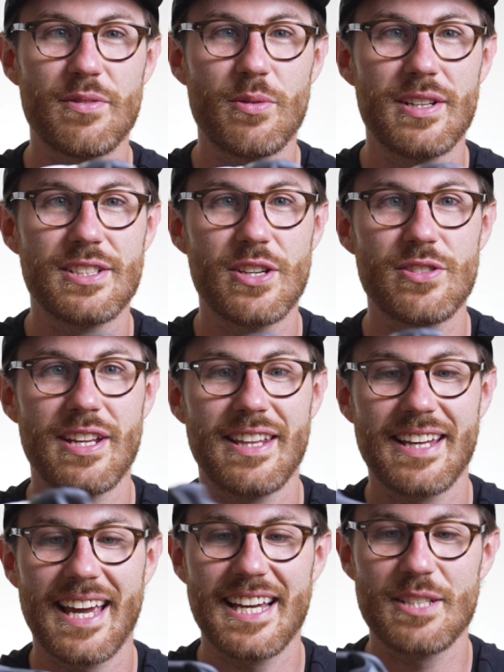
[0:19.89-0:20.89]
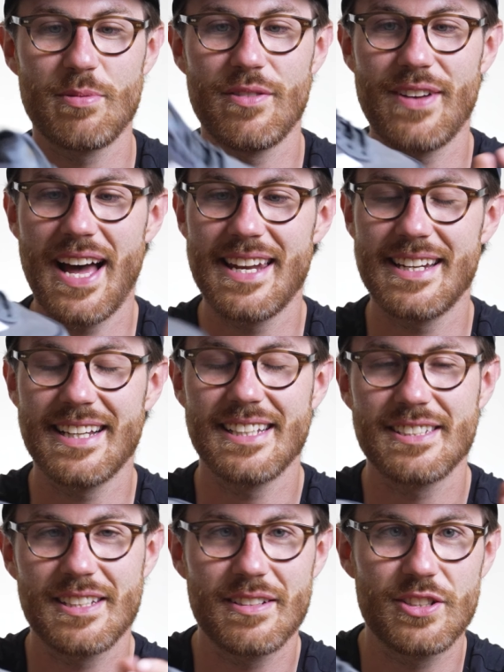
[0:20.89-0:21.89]
of all, and it's usually the case with
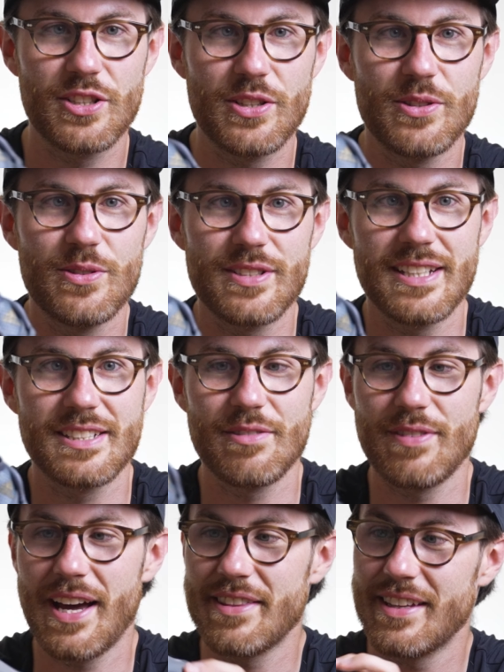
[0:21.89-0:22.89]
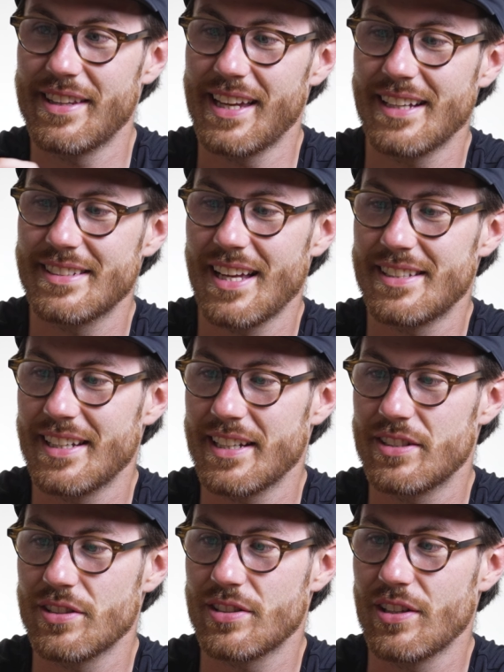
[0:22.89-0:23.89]
Adidas shoes, is the fact that the
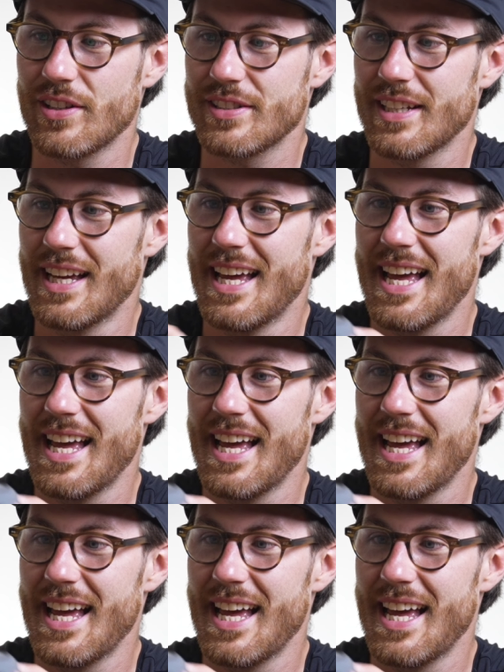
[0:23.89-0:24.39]
aesthetic just looks